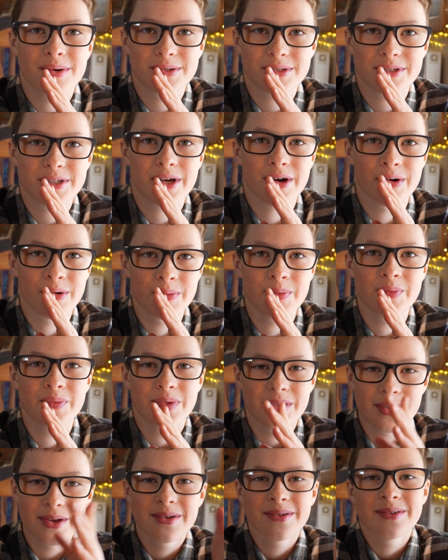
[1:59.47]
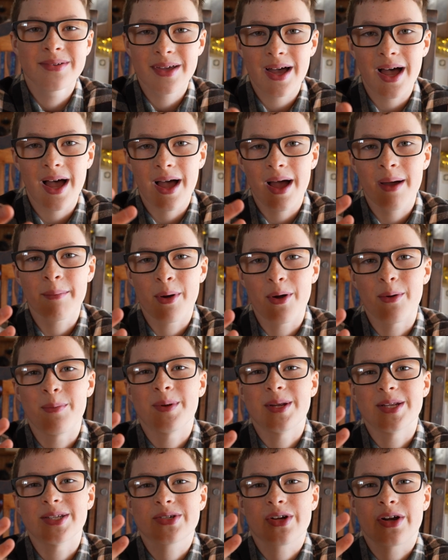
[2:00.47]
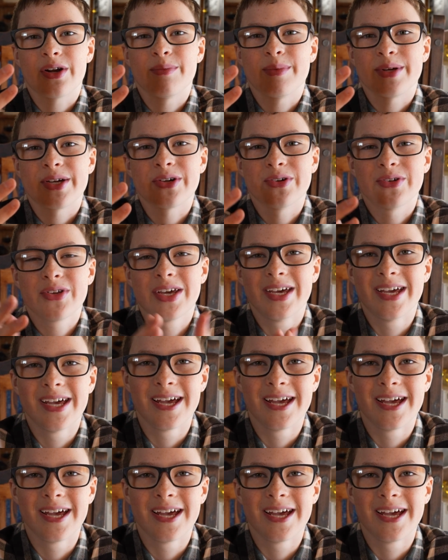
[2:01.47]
so I'm hoping it's going to be good.